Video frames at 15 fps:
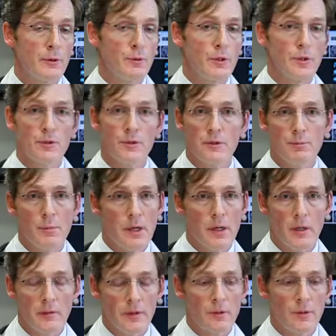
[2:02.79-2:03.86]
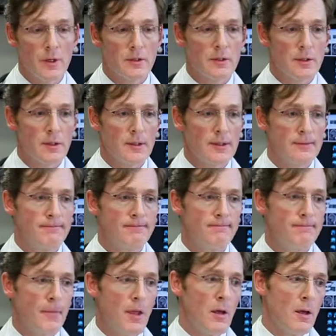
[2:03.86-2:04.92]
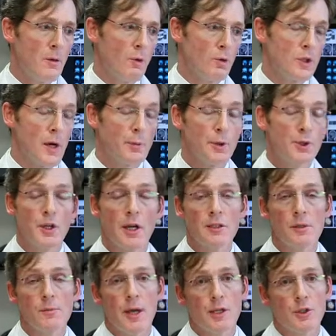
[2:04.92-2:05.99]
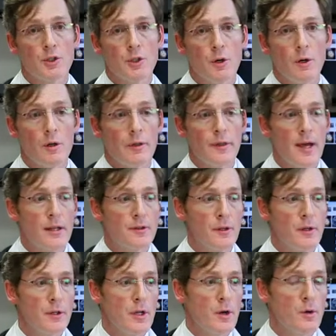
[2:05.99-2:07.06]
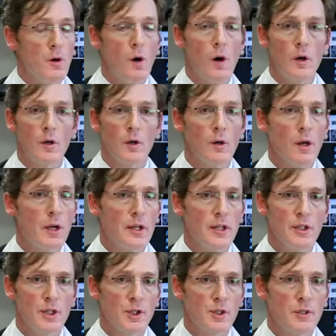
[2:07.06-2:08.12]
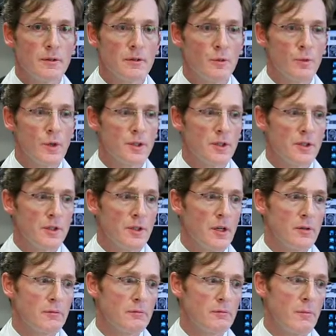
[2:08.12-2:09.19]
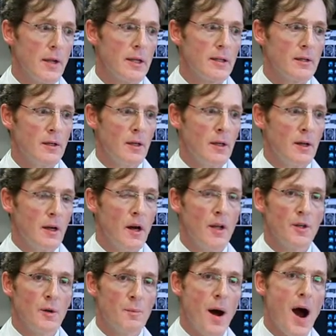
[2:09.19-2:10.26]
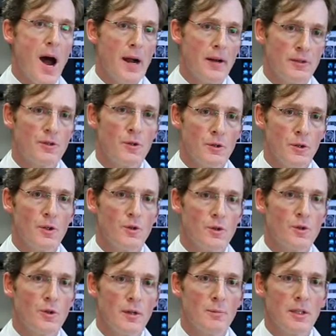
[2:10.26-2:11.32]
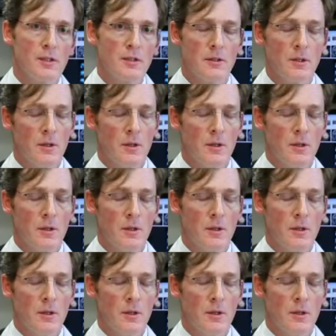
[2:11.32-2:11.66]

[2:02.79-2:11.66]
reduces many of the risks. We'll double check to make sure that there are no heart or lung conditions which, may undermine surgical treatment.